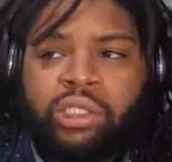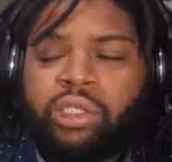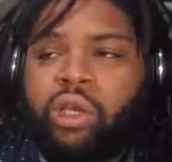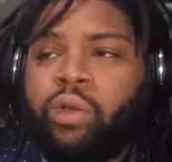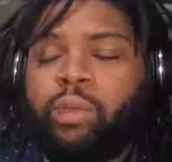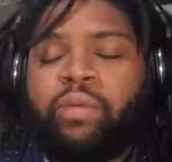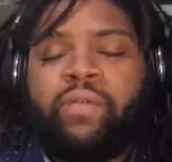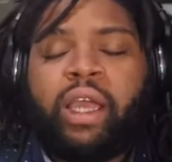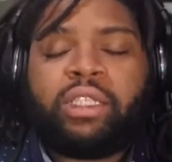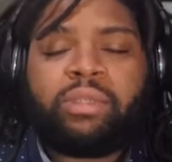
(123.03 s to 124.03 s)
you
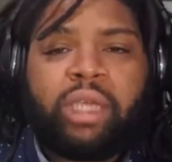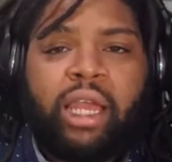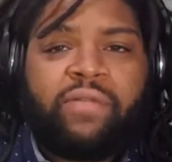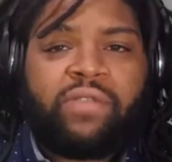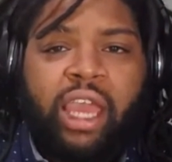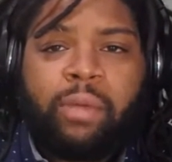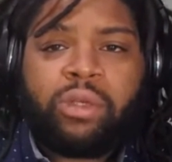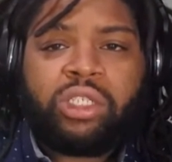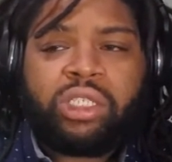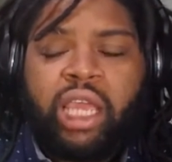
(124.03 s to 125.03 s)
provide some kind of game or
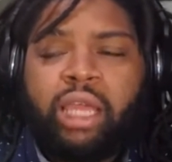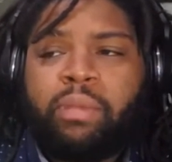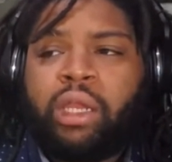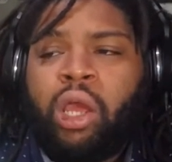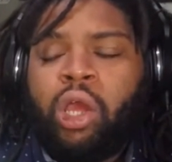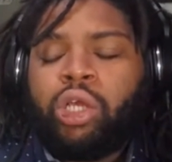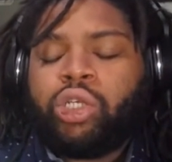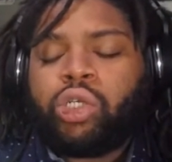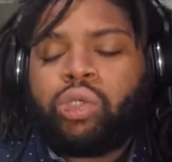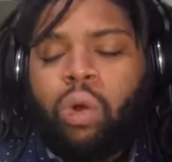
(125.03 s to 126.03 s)
entertainment.
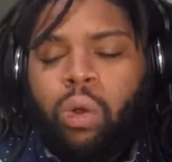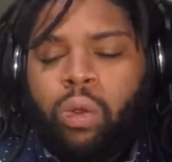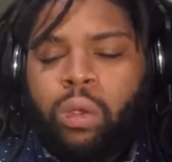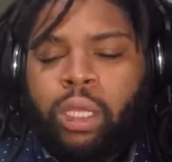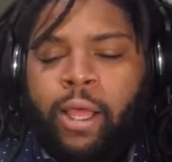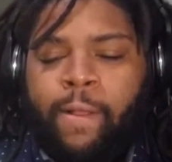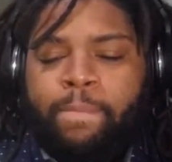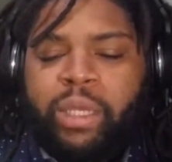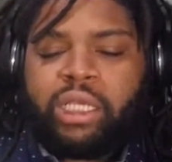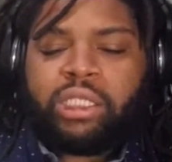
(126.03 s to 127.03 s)
Your goal
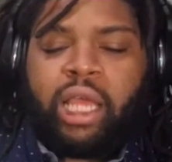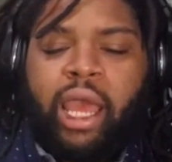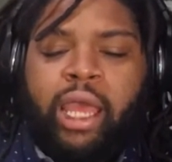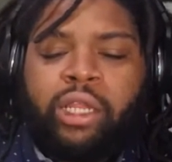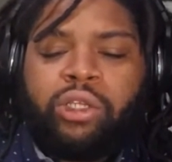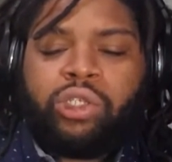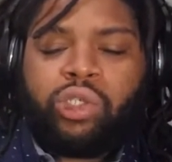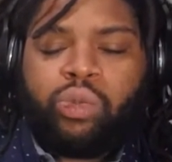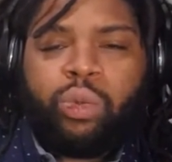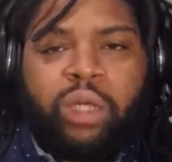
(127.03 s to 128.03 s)
is that
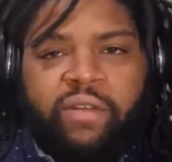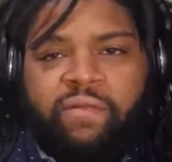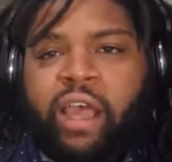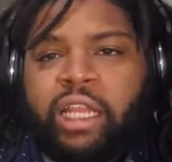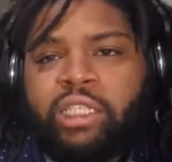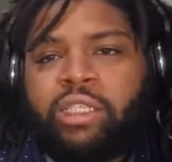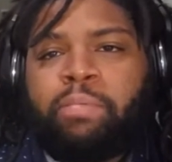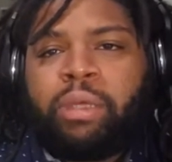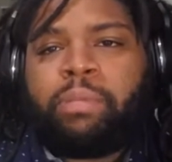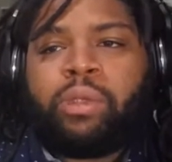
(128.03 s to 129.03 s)
you invited some
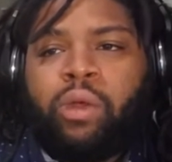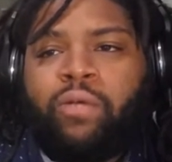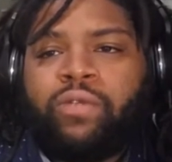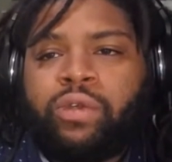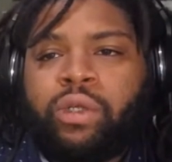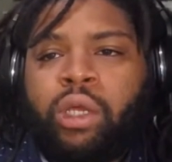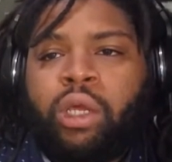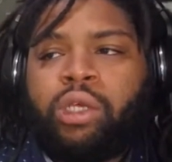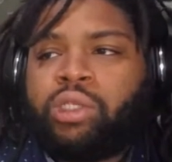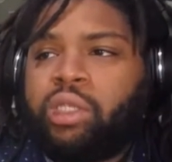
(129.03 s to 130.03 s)
people over
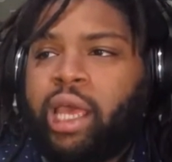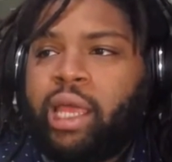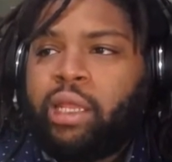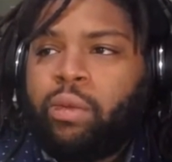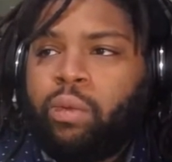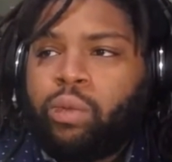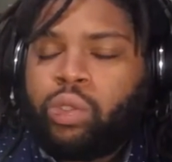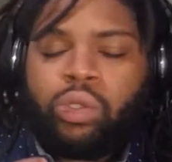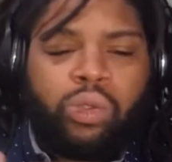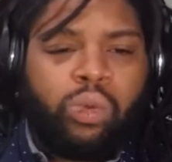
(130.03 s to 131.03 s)
so that
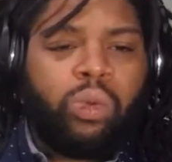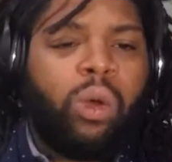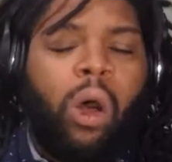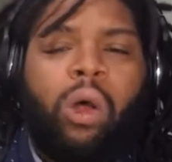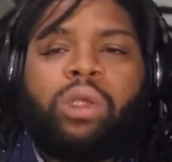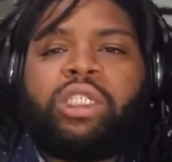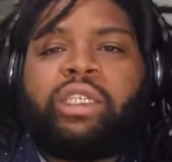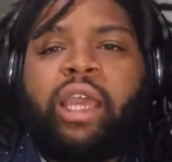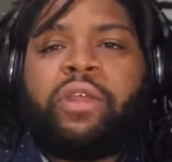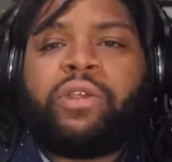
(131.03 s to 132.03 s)
you all
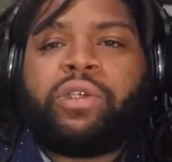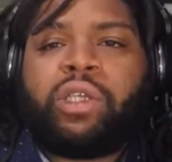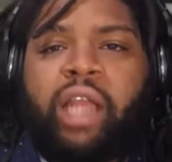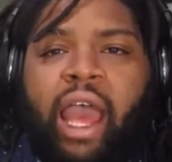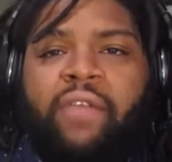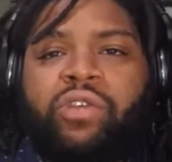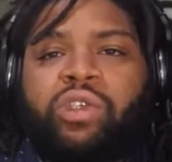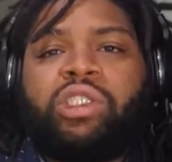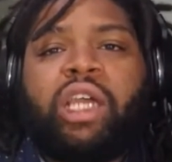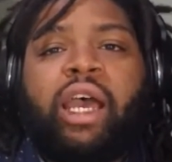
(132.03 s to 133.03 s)
together could have a
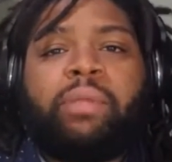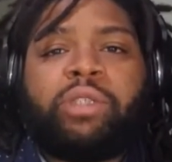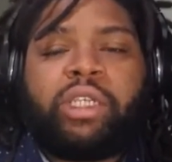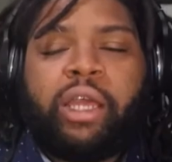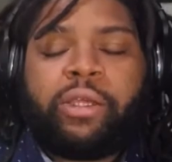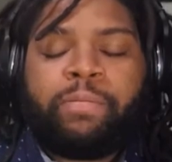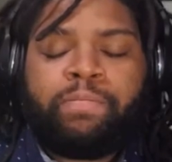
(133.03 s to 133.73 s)
good time together.